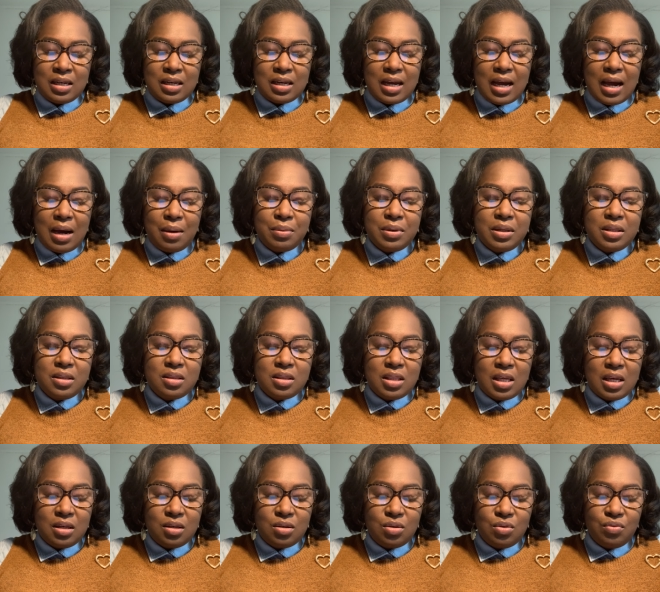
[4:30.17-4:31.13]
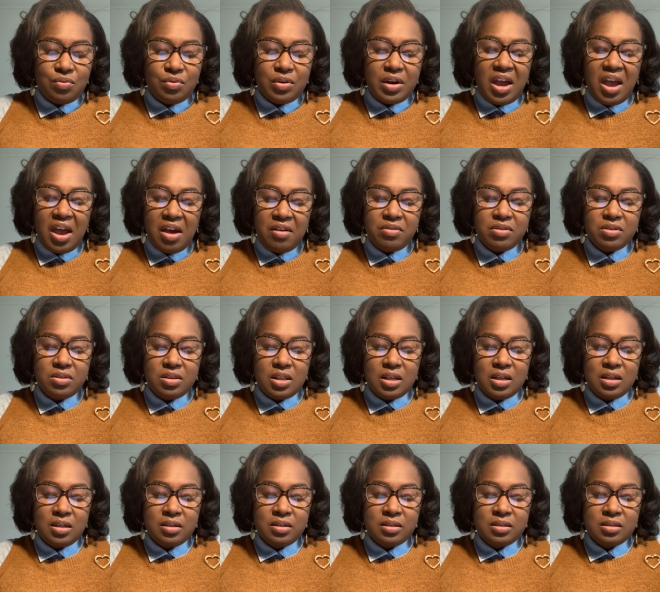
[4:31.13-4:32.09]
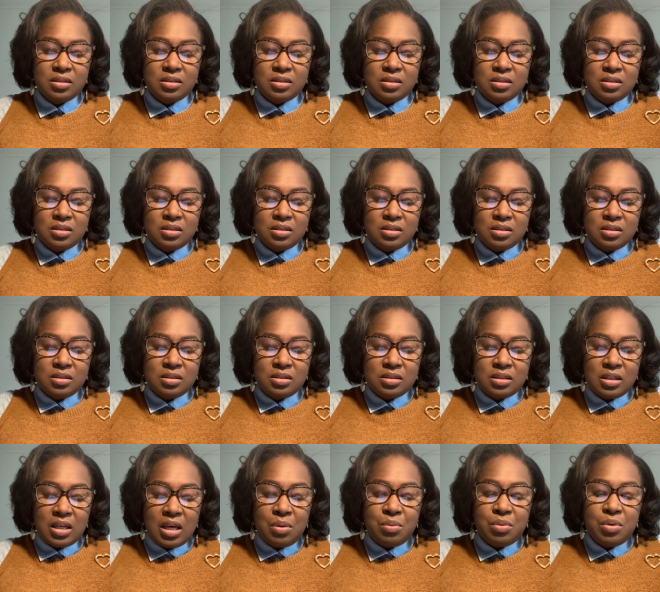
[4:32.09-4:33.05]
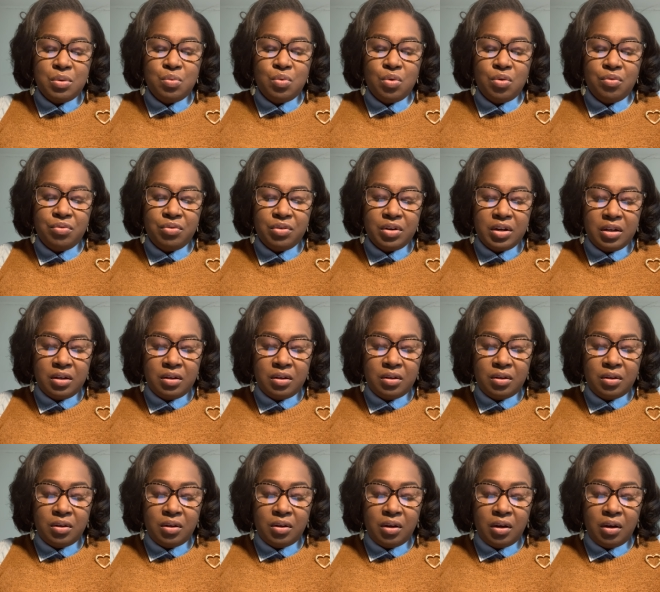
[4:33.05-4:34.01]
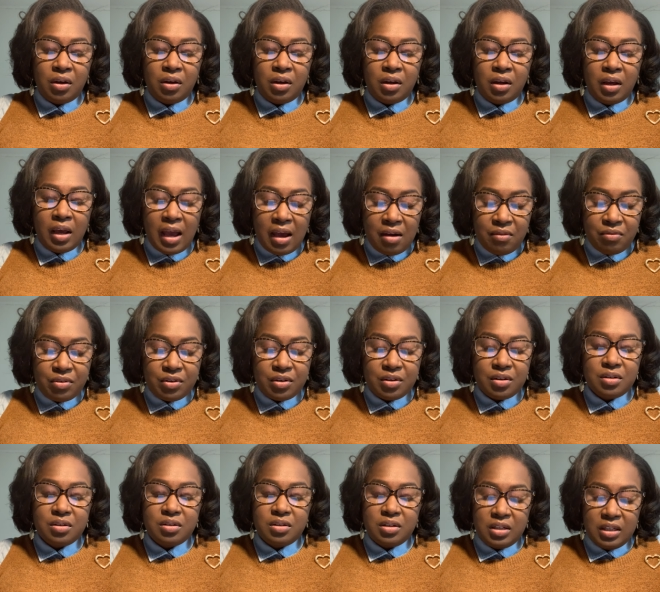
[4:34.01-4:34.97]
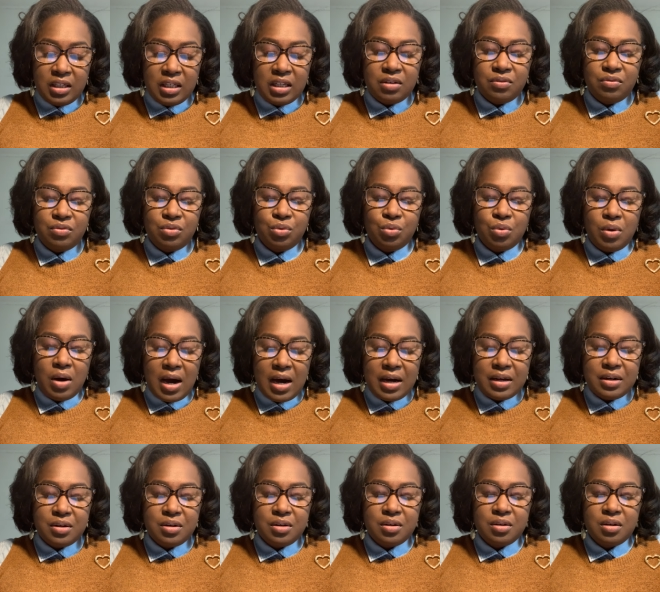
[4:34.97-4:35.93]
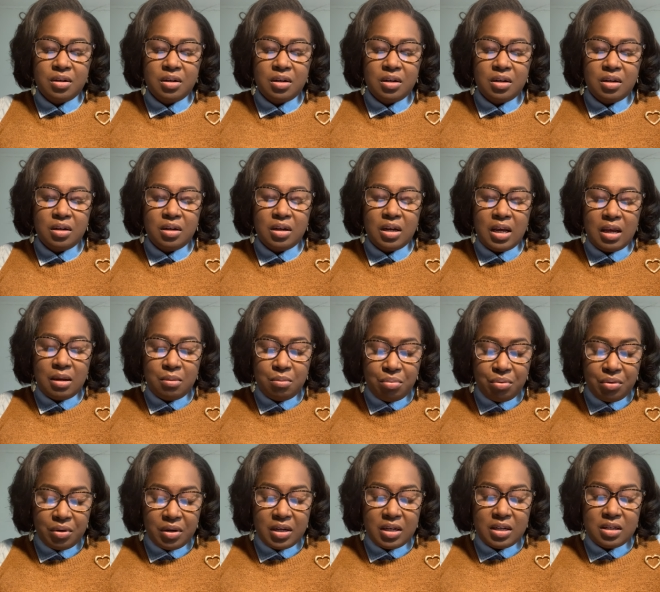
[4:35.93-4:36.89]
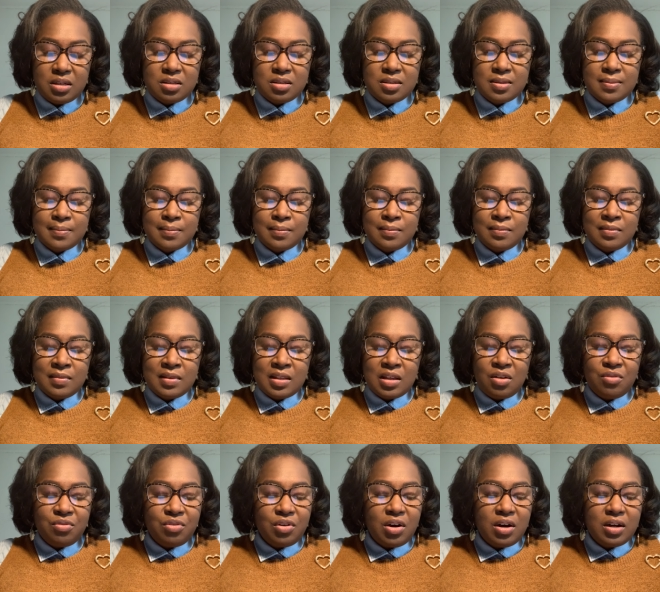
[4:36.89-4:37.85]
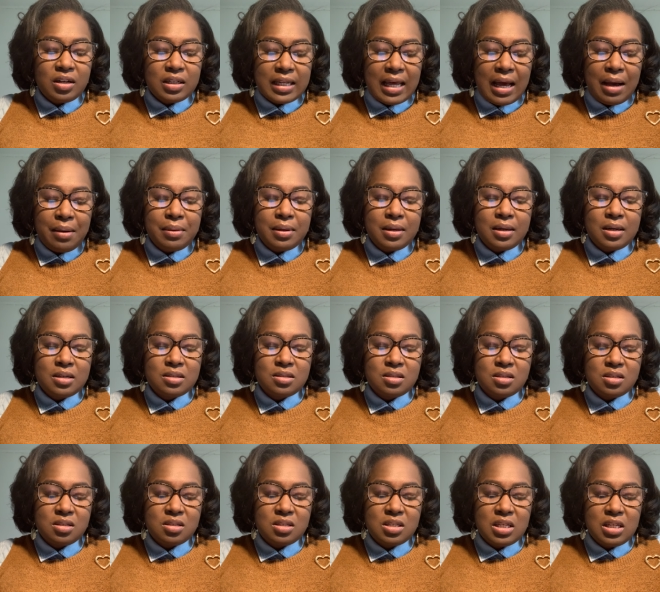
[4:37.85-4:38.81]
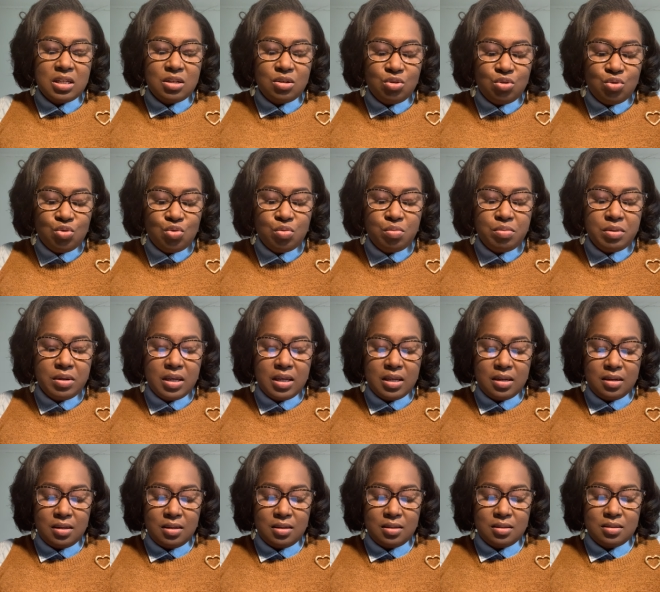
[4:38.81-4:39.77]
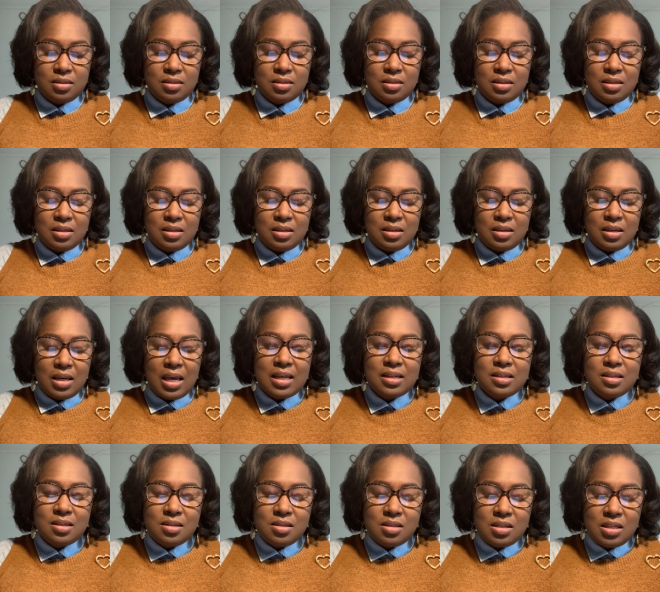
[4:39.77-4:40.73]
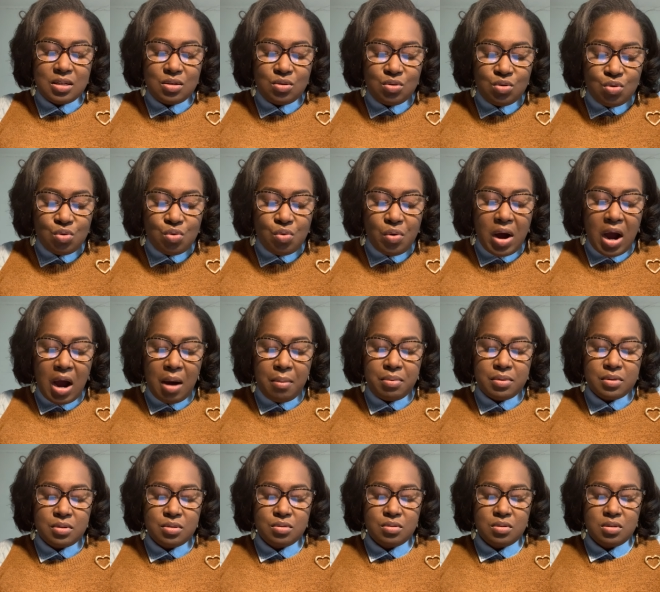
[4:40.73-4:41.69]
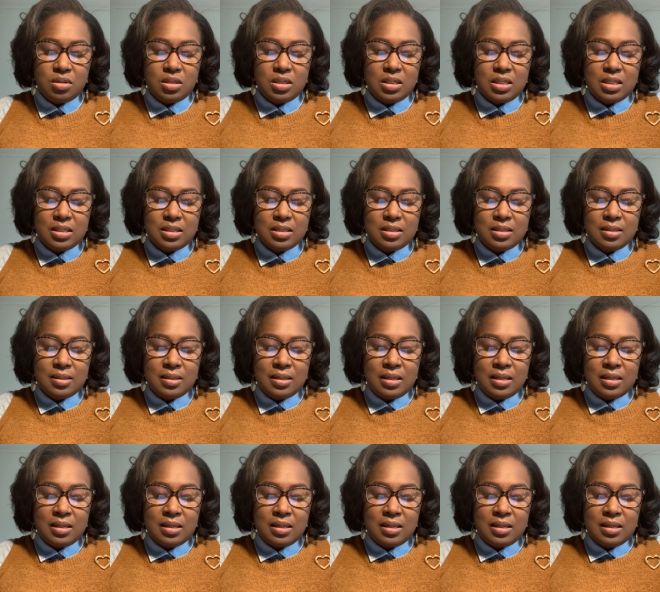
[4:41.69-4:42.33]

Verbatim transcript: God, we thank you for everything, and we will forever give you honor and praise for allowing us to see new beginnings and to see new opportunities.